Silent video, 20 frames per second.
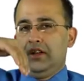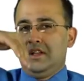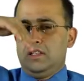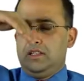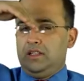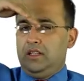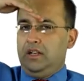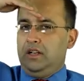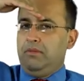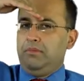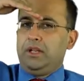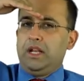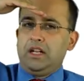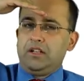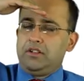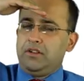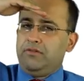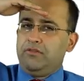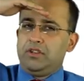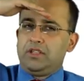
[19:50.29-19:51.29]
Serum
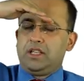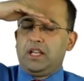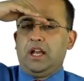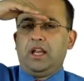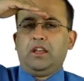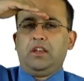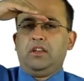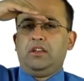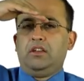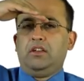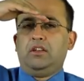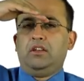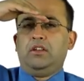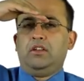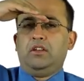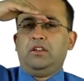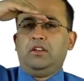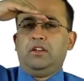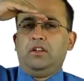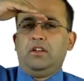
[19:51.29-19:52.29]
calcium was high.
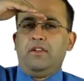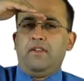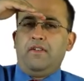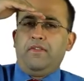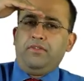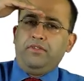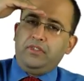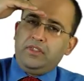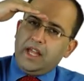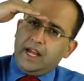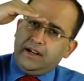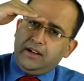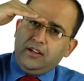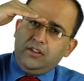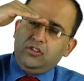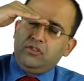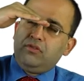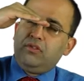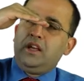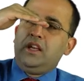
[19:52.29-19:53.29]
That
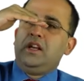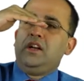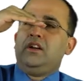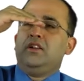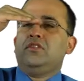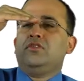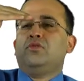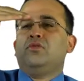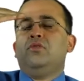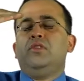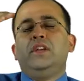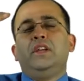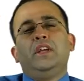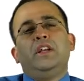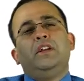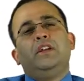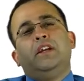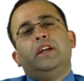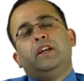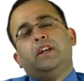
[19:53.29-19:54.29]
is why it is going
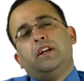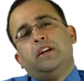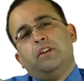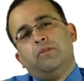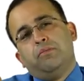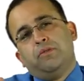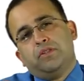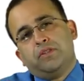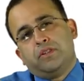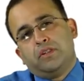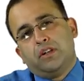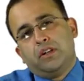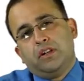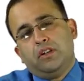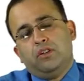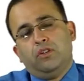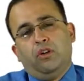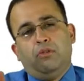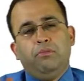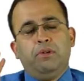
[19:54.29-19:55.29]
and getting deposited
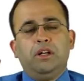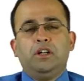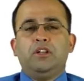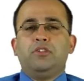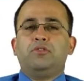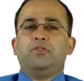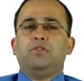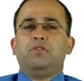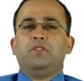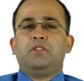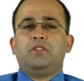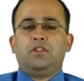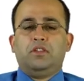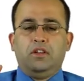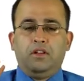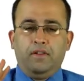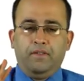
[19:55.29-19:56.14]
in normal tissues.